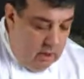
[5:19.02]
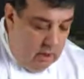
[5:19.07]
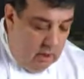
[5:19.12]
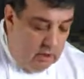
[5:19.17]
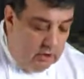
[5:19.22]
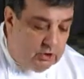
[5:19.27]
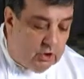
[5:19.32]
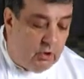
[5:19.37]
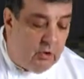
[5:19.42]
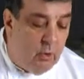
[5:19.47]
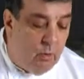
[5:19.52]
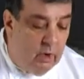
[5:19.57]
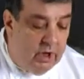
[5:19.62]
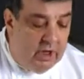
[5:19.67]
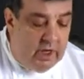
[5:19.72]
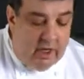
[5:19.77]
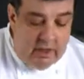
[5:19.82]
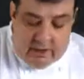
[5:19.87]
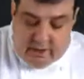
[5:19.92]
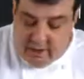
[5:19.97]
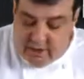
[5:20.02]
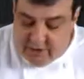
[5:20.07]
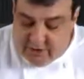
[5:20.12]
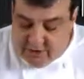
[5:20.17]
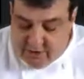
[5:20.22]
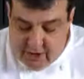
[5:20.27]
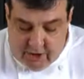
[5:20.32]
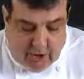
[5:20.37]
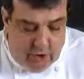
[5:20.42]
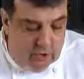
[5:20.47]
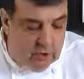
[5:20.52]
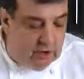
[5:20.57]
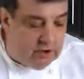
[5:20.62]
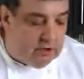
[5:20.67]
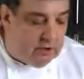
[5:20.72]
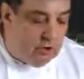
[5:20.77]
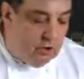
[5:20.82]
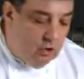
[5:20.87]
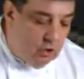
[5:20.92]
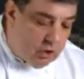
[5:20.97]
so that we can continue to
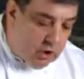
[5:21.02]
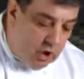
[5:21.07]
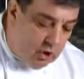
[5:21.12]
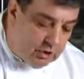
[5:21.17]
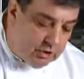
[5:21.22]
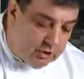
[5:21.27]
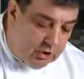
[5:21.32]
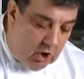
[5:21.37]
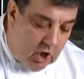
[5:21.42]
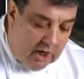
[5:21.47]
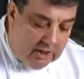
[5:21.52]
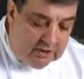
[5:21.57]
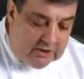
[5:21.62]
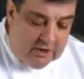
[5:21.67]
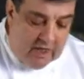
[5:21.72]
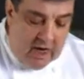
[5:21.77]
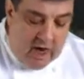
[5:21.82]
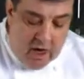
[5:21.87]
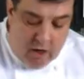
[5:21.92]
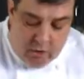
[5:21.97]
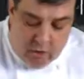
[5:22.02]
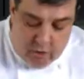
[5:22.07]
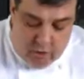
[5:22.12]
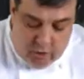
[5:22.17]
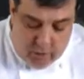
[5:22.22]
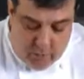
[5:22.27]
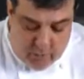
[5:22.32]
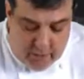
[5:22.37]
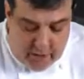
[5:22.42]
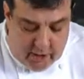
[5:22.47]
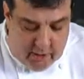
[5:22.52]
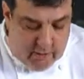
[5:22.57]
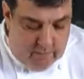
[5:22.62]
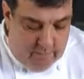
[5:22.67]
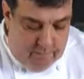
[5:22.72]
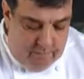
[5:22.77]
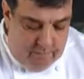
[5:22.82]
cook our sauce down a little bit